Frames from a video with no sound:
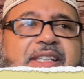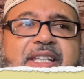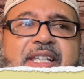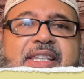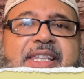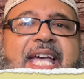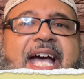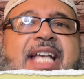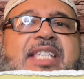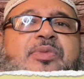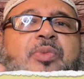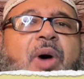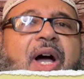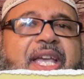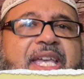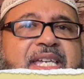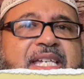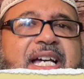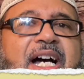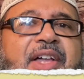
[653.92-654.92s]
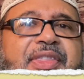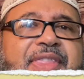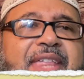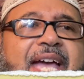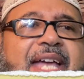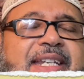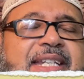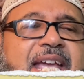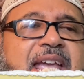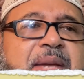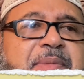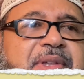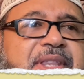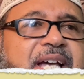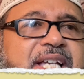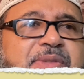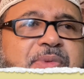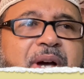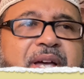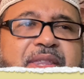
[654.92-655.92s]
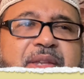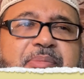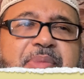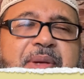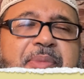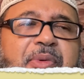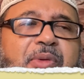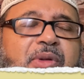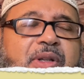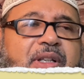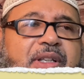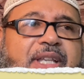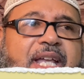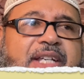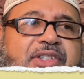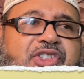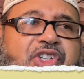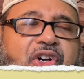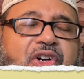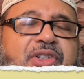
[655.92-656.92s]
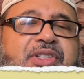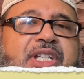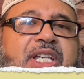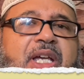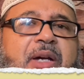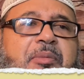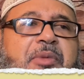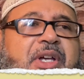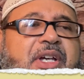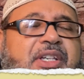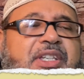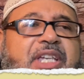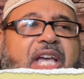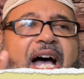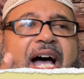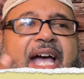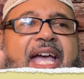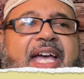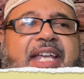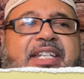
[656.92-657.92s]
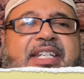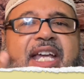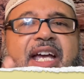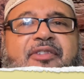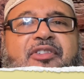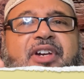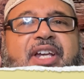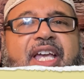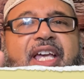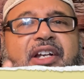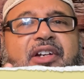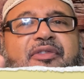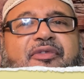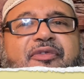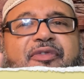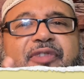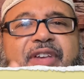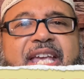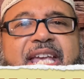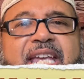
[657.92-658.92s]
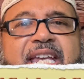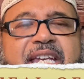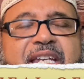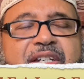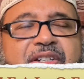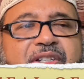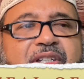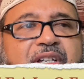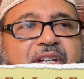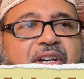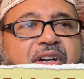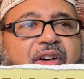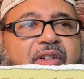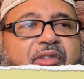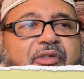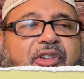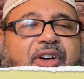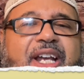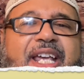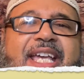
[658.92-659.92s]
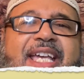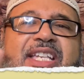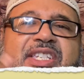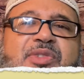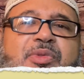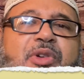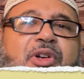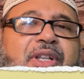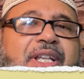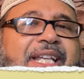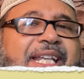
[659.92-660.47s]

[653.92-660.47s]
that's why he got that name. And that's why the people, they turned to him. Yah had never intervened for Israel in